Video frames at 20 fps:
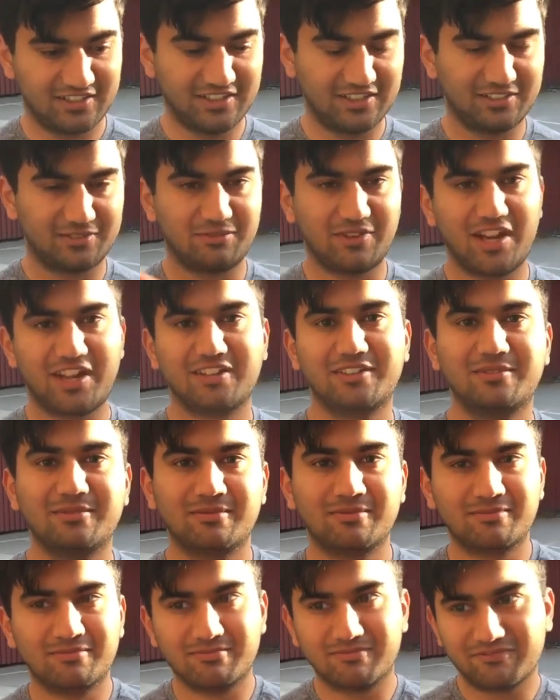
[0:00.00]
these
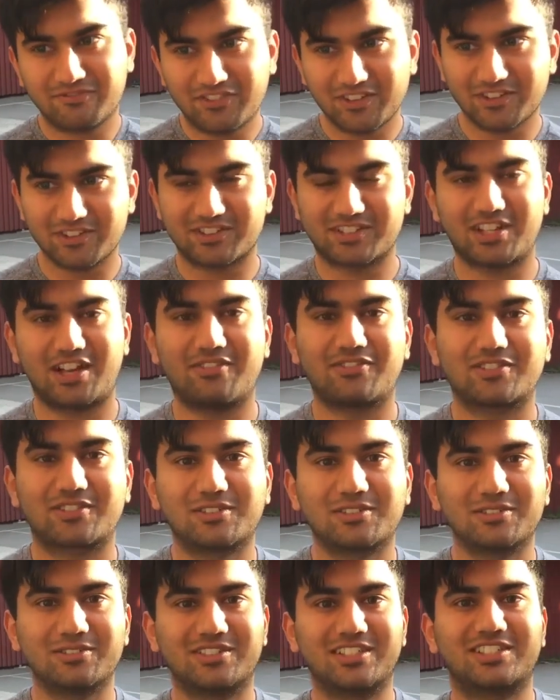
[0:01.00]
random
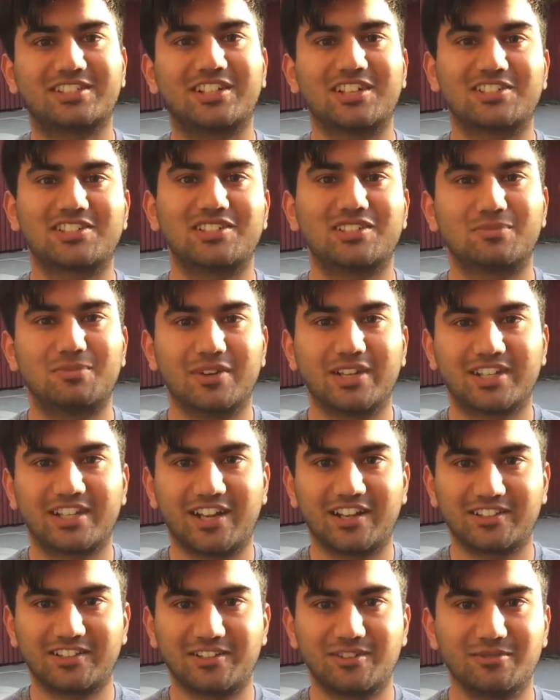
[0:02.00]
philosophical discussions
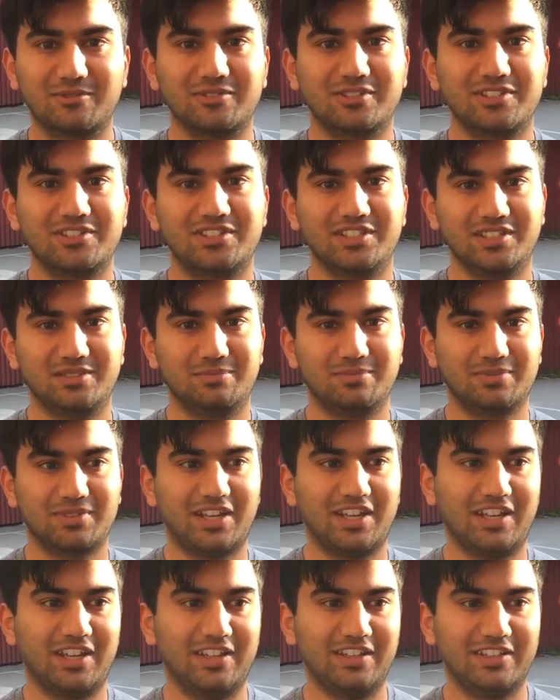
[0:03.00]
break out that are really
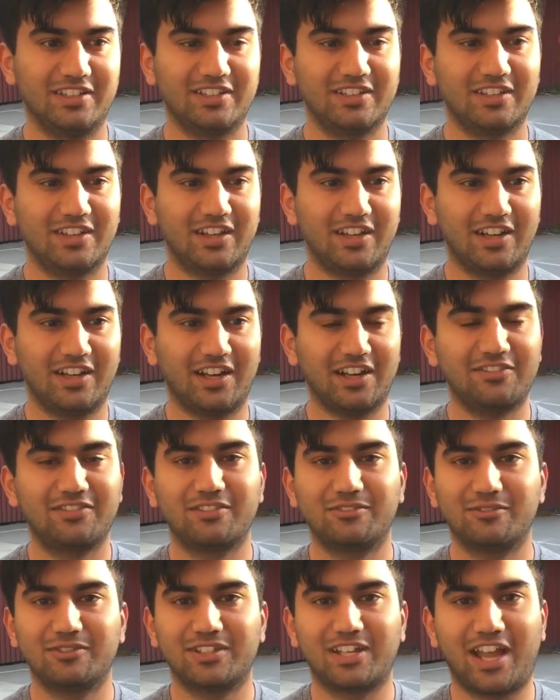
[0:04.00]
deep. And uh, I
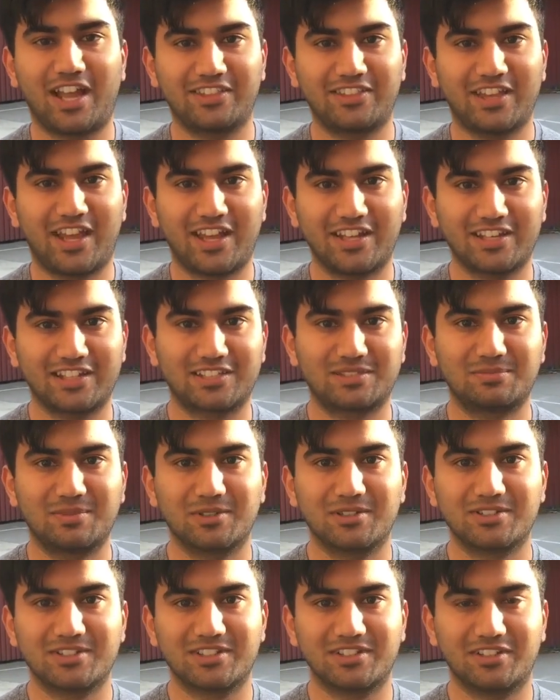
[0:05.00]
haven't really had that
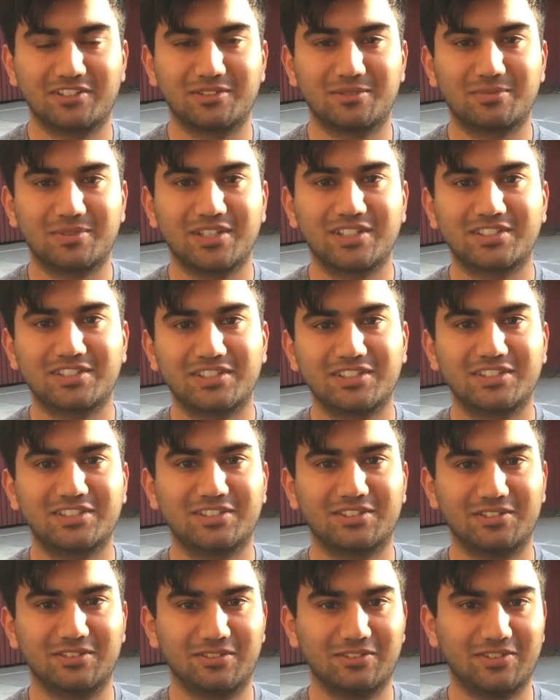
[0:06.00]
experience in other places,
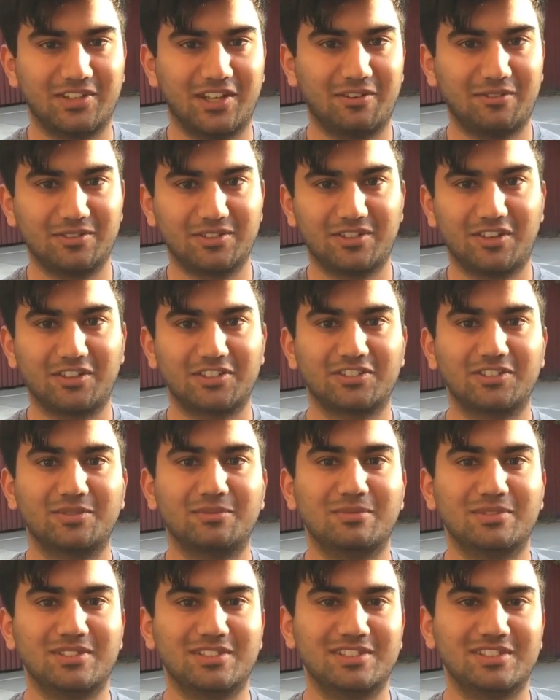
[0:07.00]
so that was awesome.